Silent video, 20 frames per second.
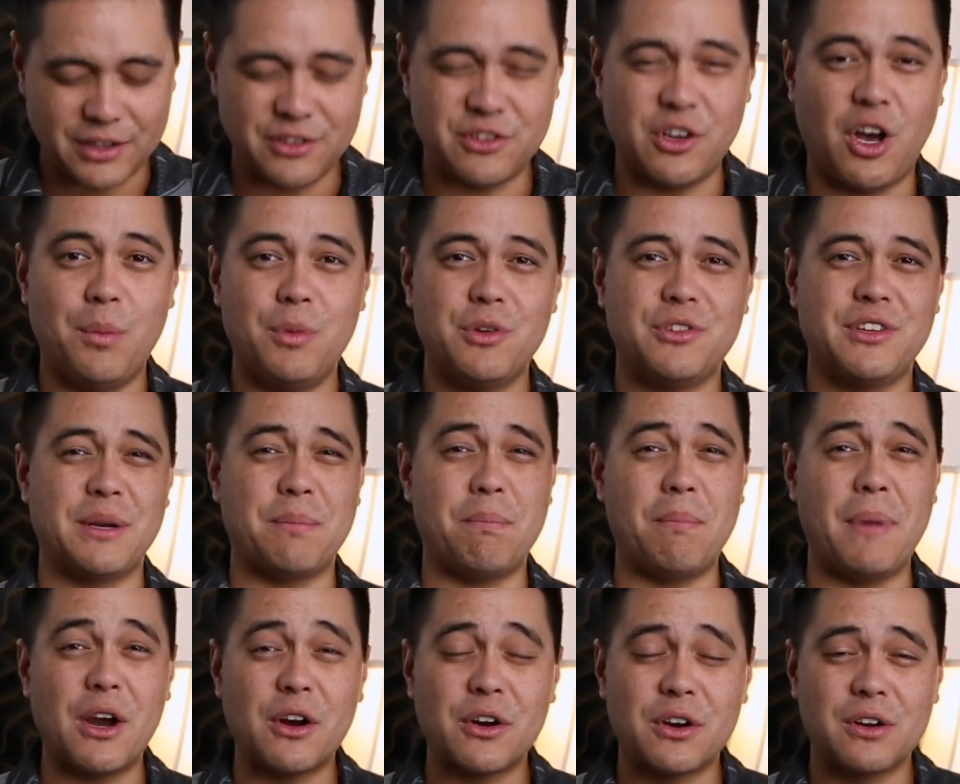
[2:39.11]
It's almost like
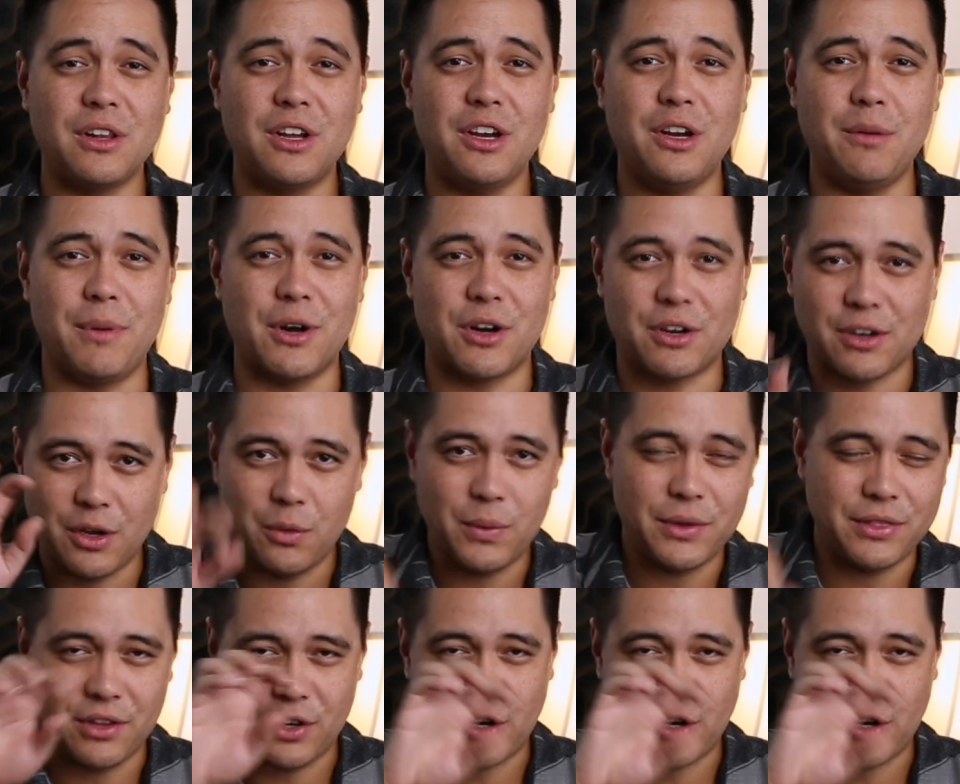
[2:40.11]
bear claw with the